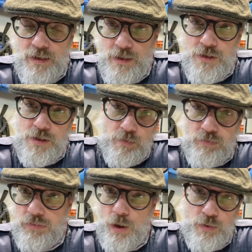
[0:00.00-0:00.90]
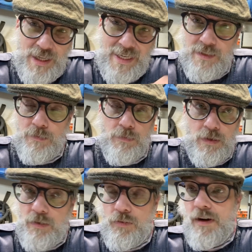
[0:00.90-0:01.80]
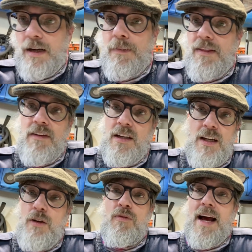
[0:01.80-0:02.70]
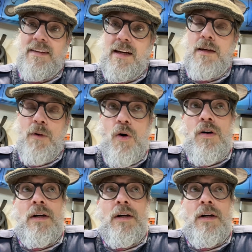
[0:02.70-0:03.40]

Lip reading: You used to rotate them, and they don't recommend that you do that anymore